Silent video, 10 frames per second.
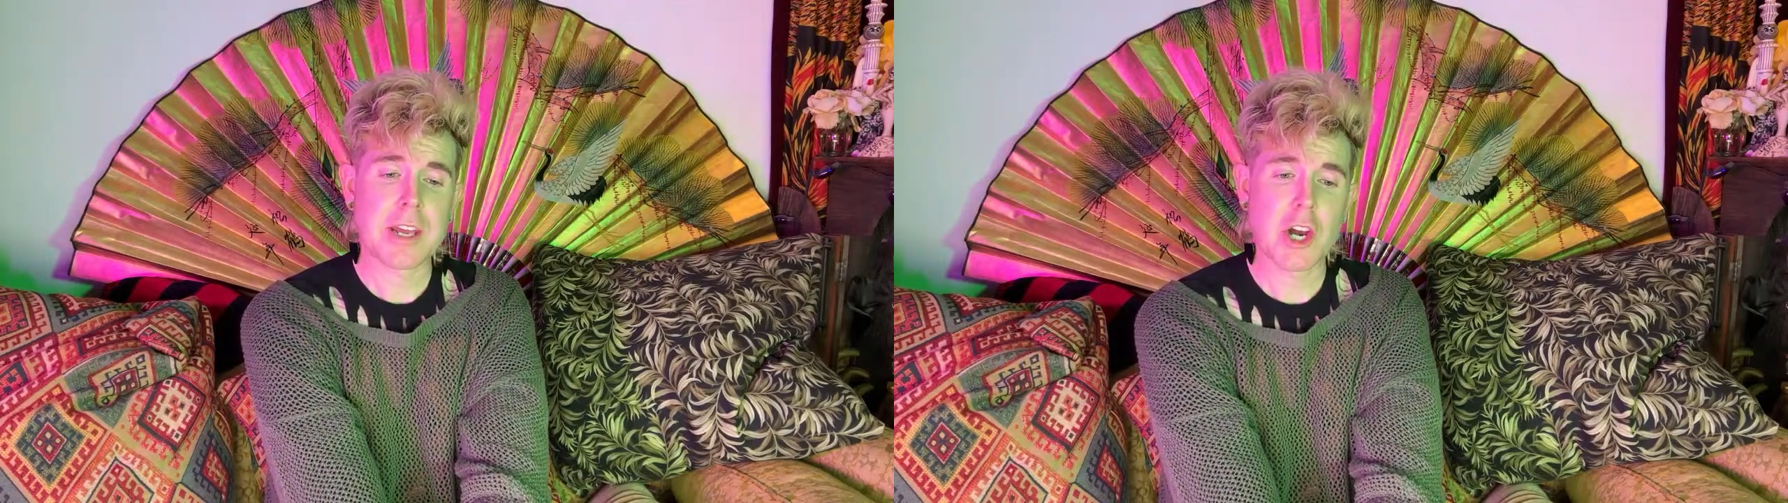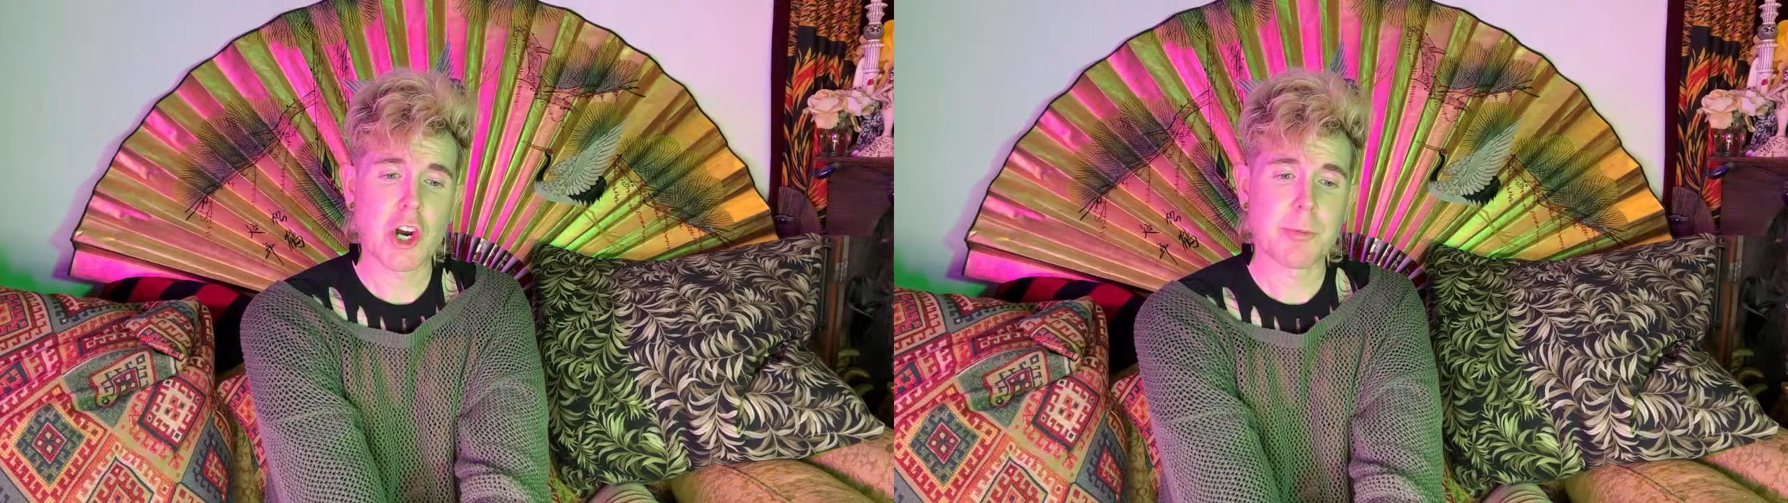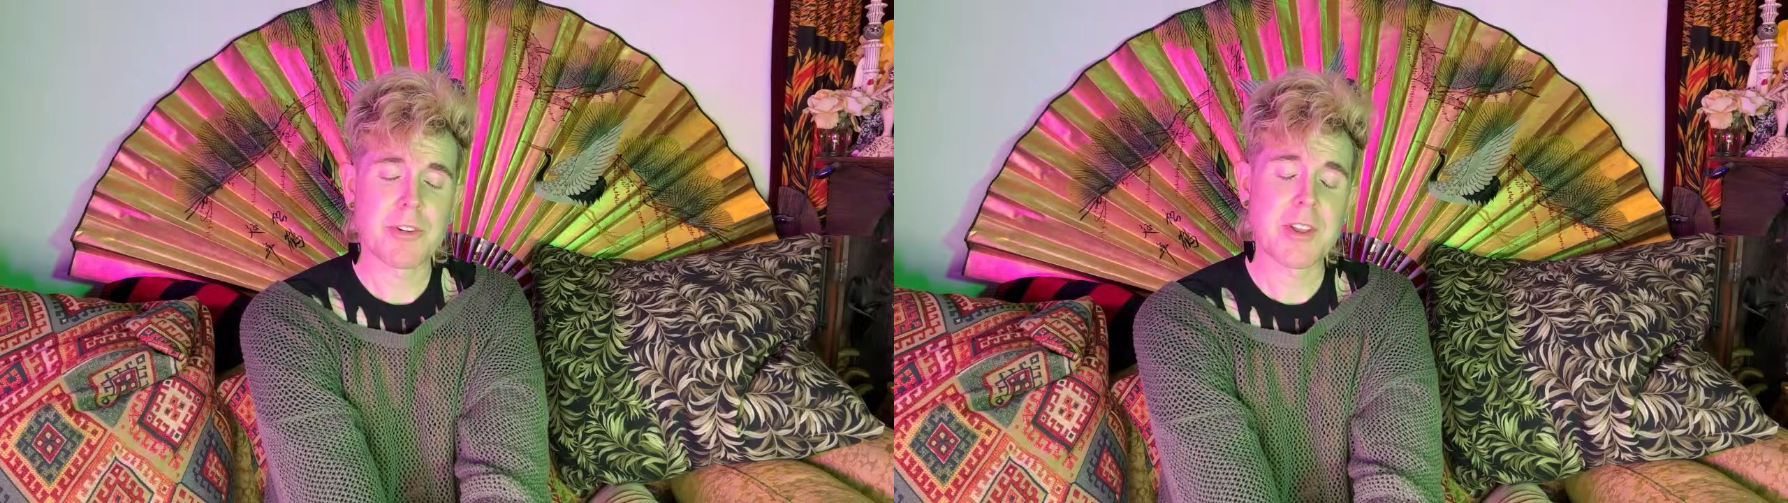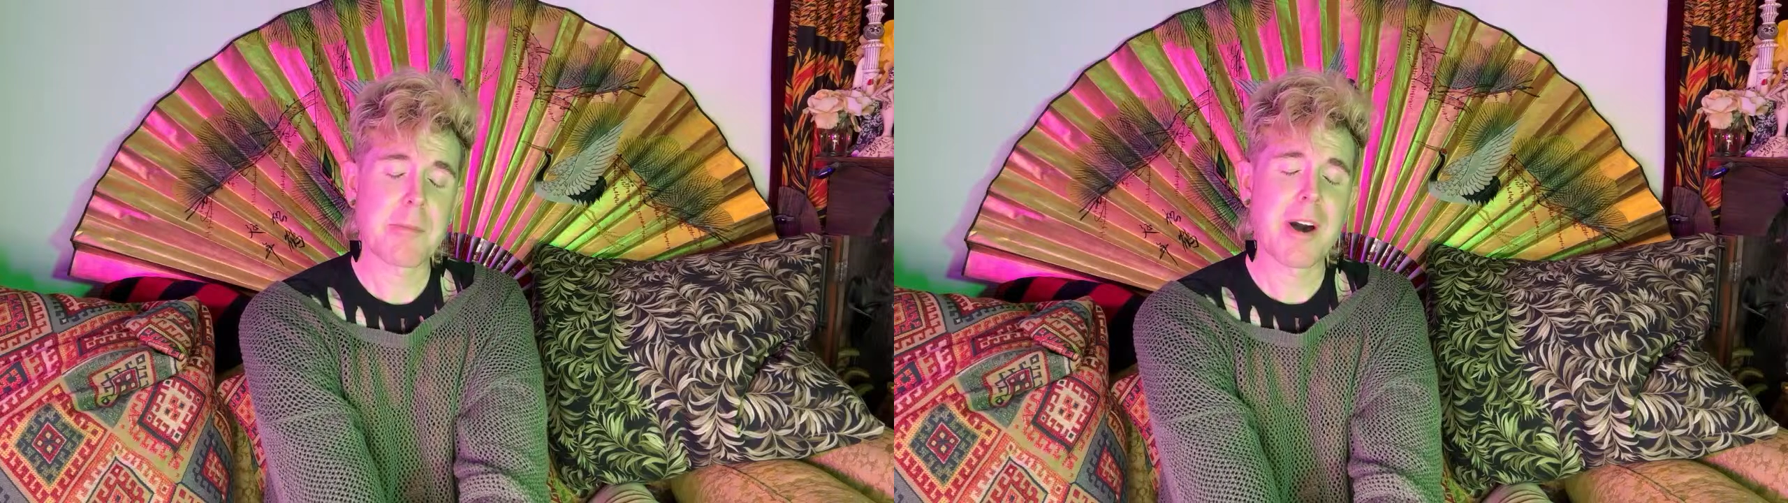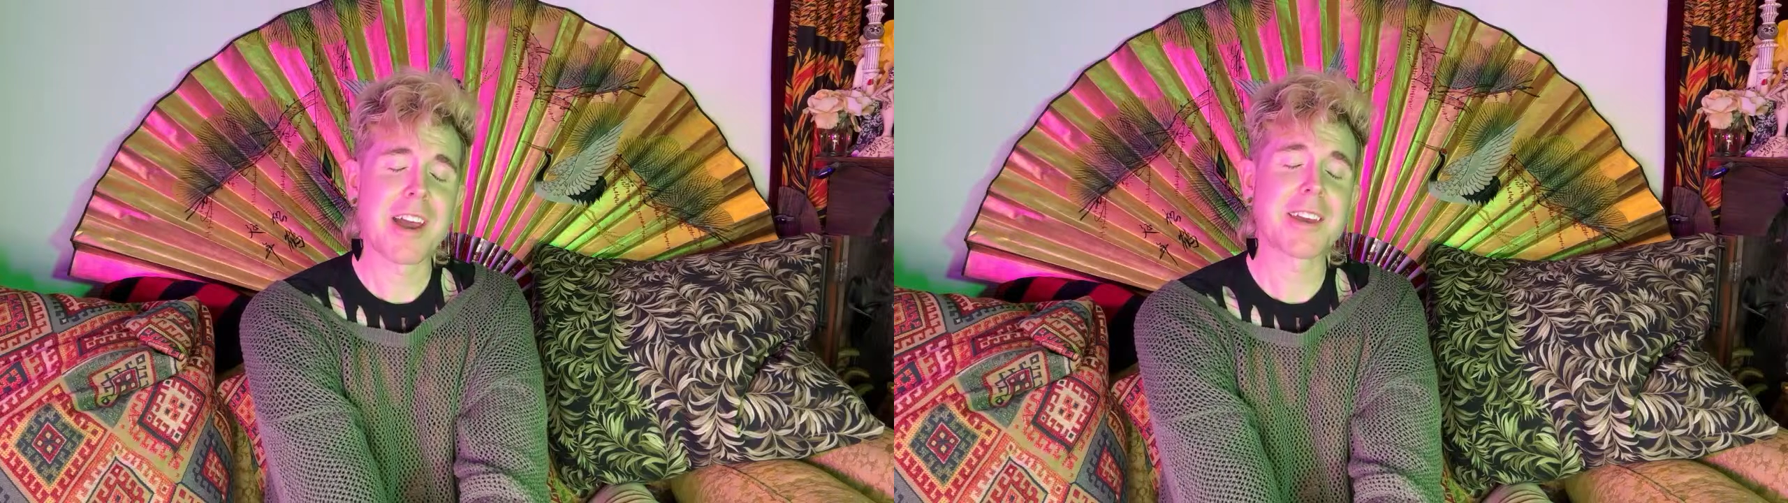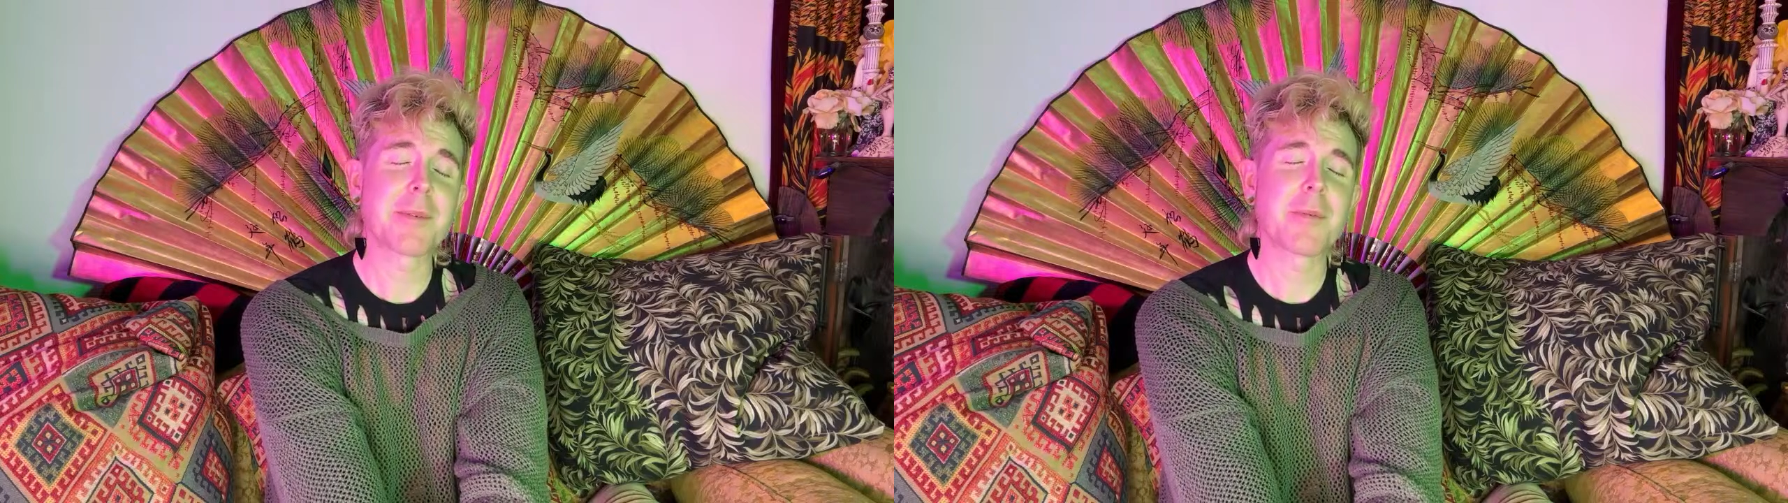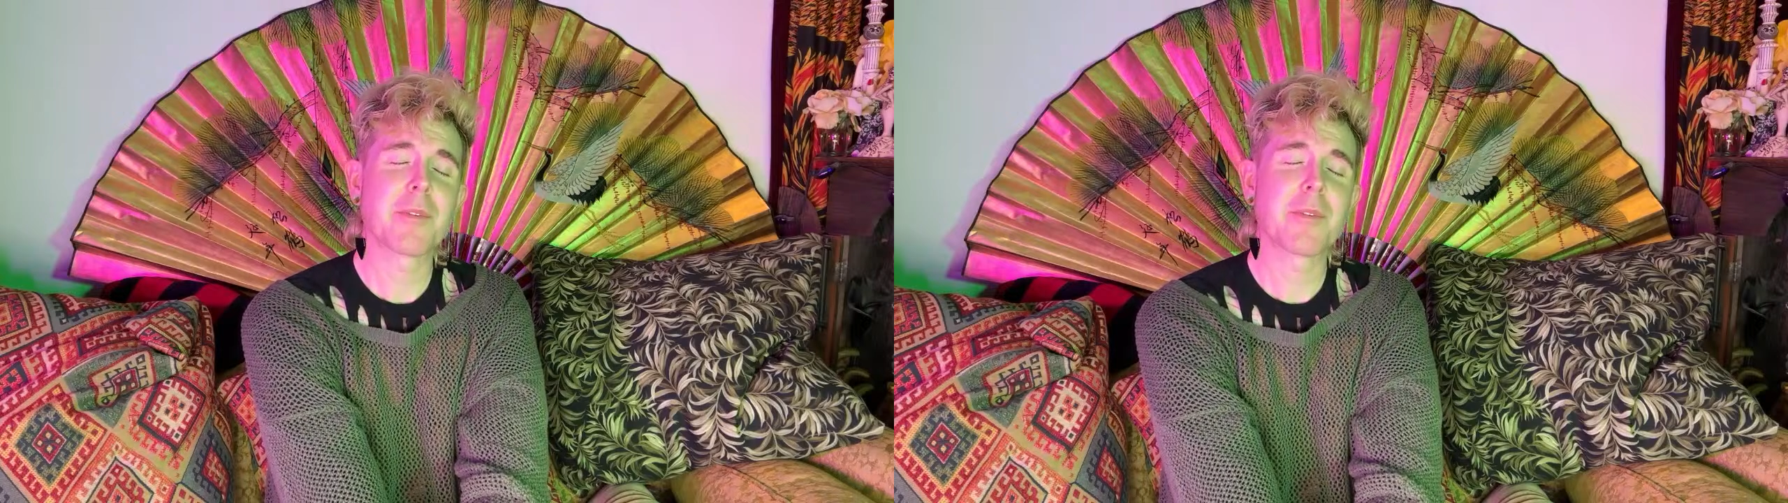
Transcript: at home is that my